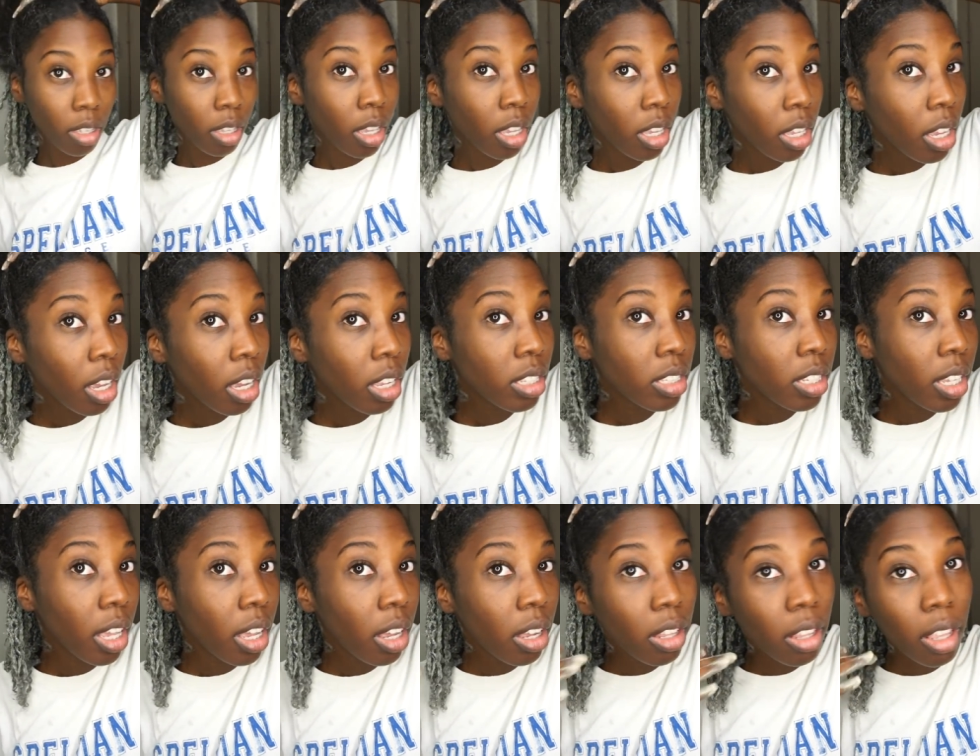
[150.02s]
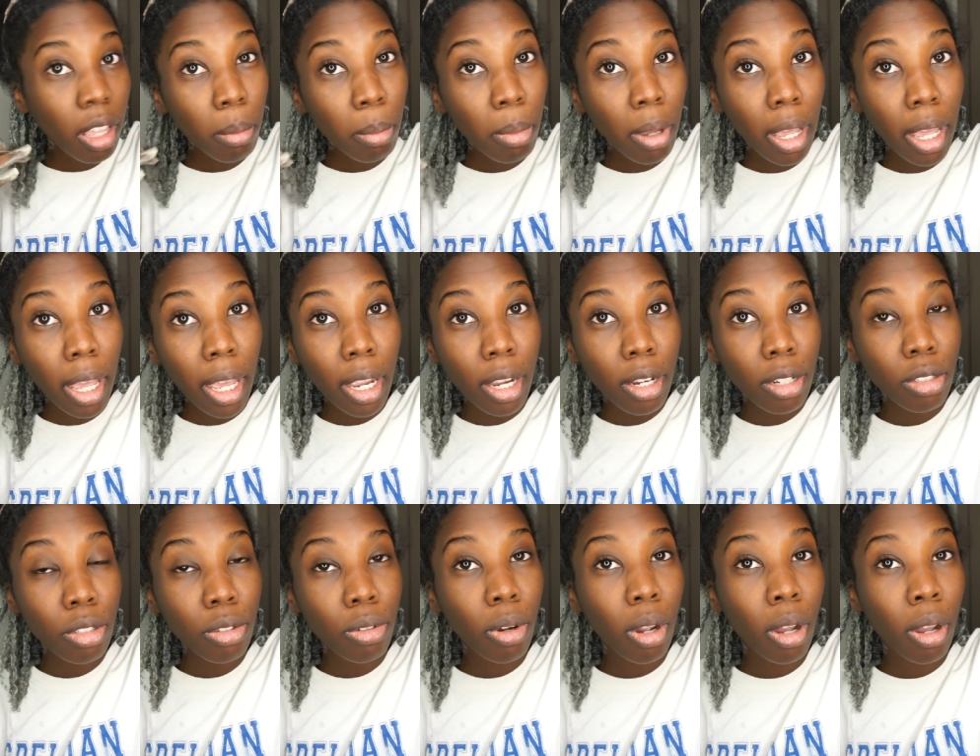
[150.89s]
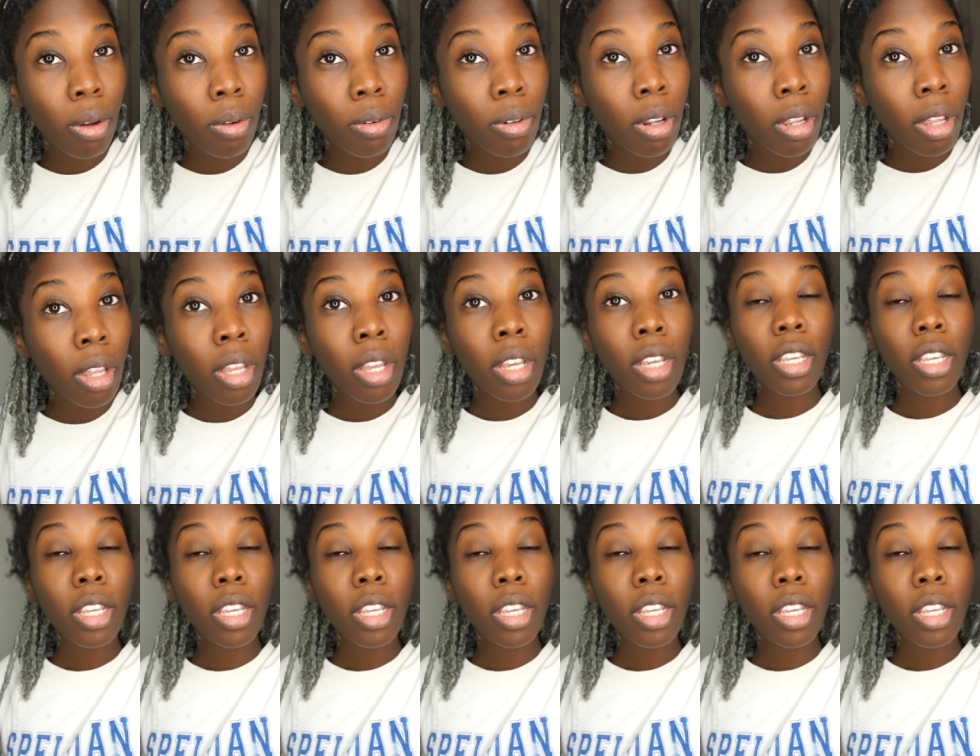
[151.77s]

Can y'all tell that my hair is grown?